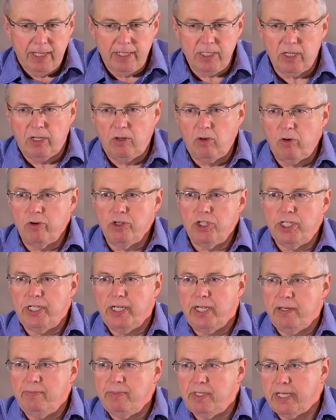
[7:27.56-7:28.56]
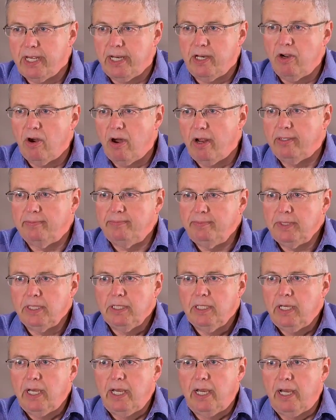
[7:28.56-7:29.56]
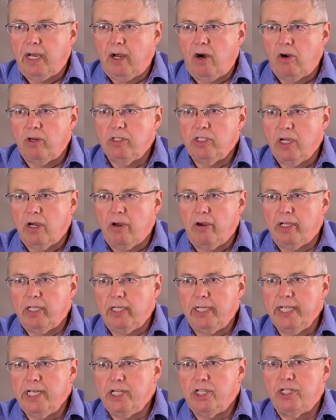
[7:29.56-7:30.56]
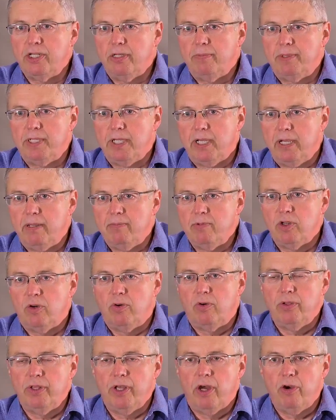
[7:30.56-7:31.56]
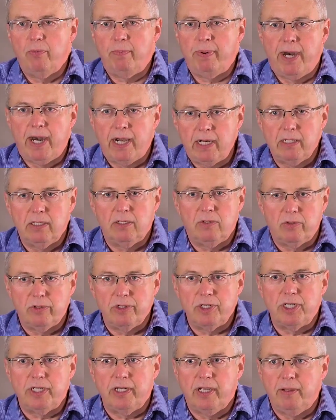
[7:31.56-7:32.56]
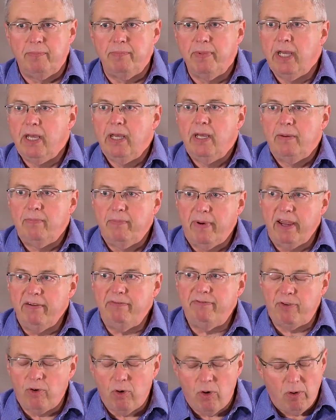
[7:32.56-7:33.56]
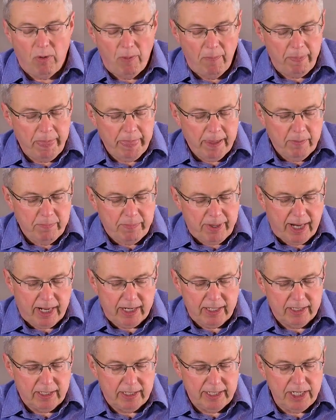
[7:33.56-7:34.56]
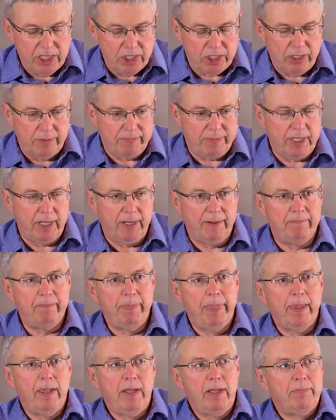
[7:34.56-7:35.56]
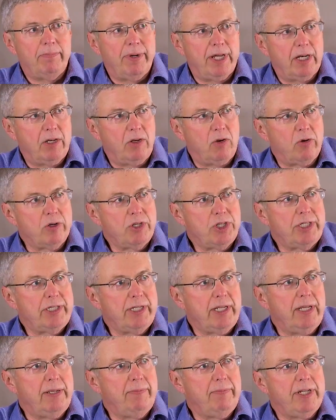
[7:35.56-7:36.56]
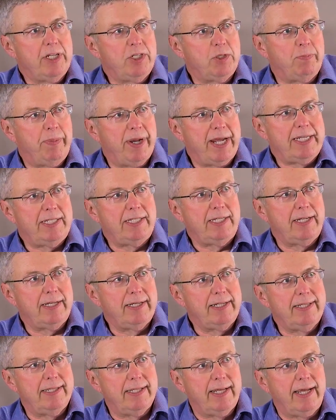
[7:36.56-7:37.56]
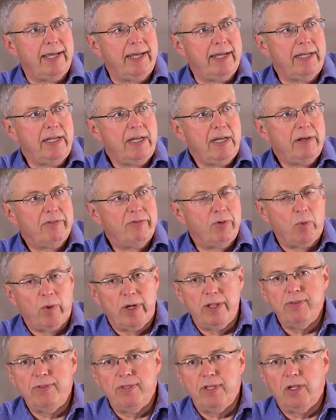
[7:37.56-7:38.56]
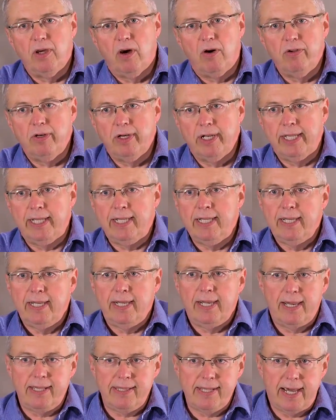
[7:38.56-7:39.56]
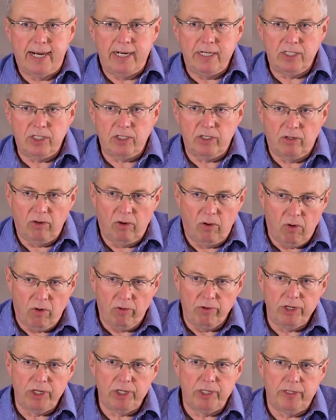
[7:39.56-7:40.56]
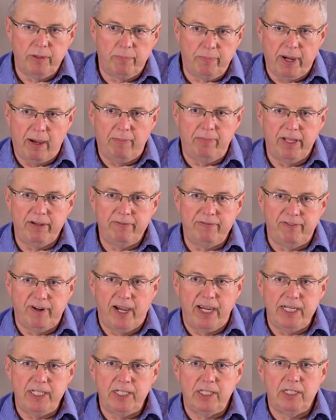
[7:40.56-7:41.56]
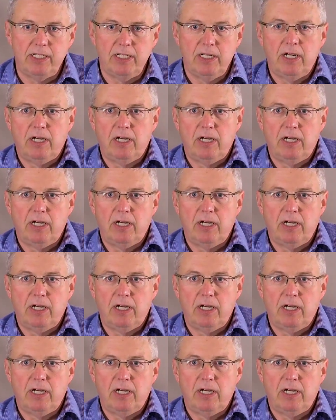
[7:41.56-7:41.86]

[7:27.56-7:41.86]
So launch teams are not ongoing leadership teams, although part of the launch team may form part of the leadership team. But a launch team is basically there for one thing only, and that is to launch the public face